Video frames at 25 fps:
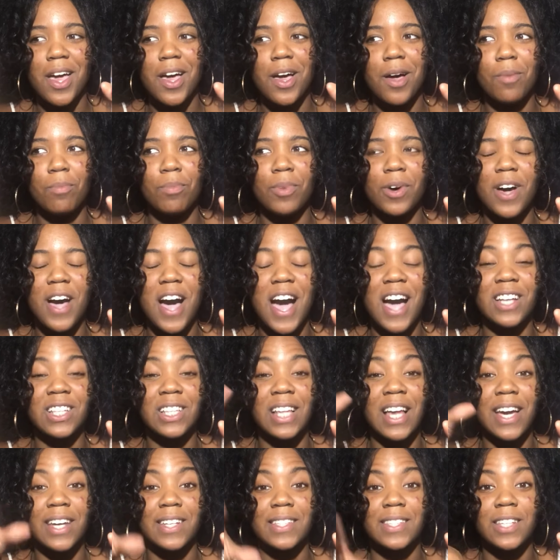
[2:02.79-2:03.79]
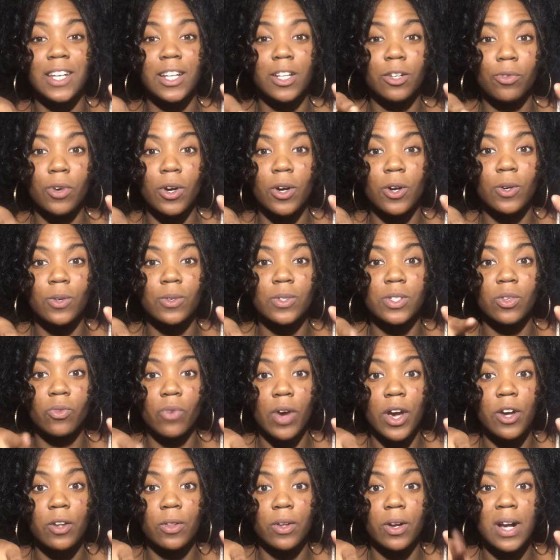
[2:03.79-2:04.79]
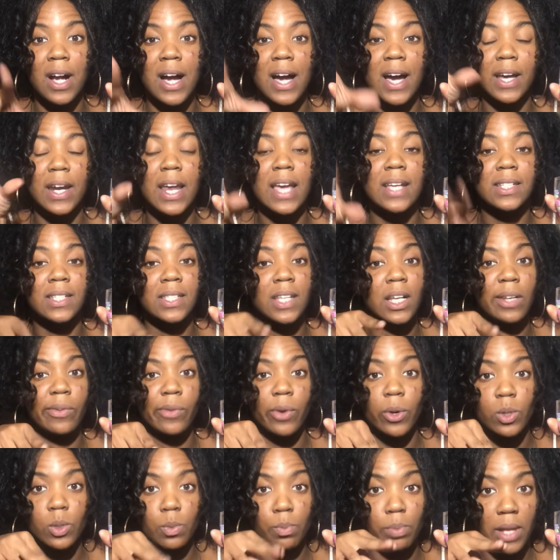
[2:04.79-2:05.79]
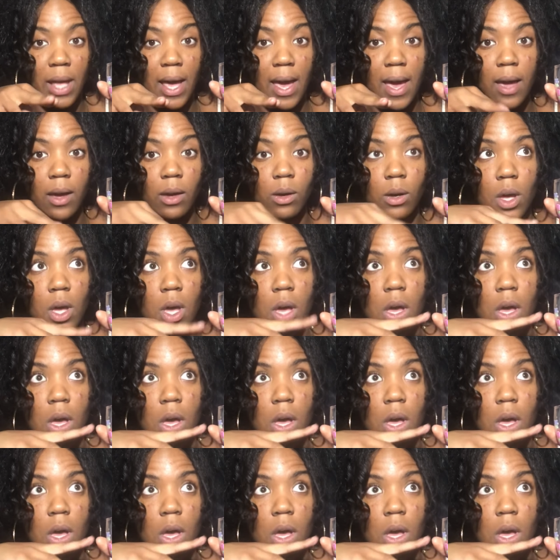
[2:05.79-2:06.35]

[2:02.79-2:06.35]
But I like Stella Rose, the regular kind, and Stella Rose Black.